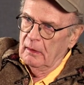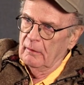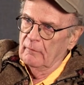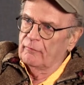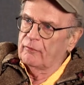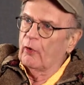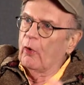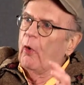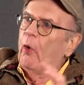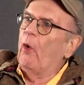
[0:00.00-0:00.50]

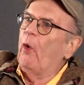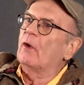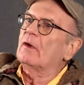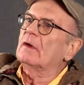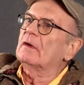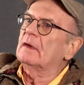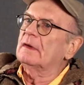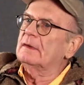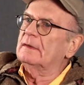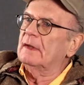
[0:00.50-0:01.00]
For
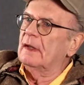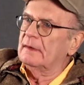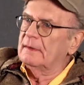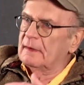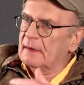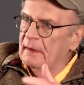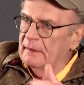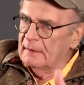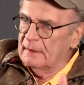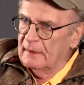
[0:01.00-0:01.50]
all
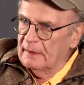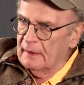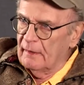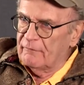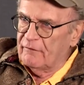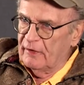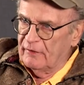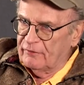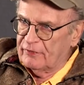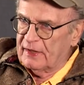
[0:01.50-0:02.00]

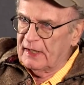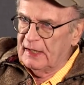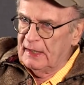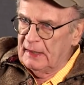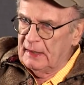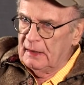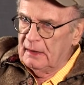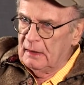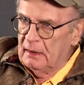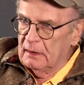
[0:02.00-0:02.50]

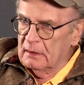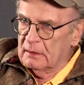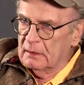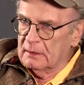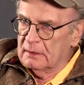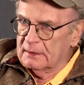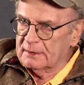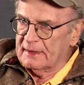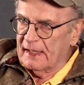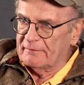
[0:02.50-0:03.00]
15,
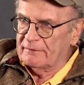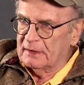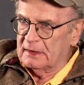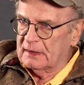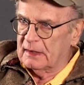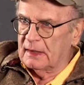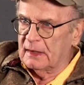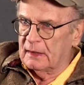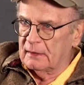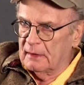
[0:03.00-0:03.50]

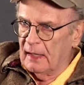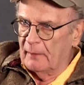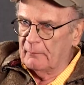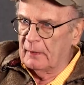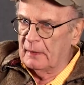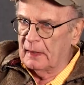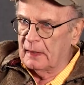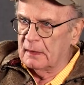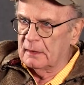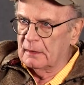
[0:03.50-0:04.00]
17, how
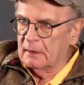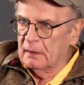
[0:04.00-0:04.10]
many?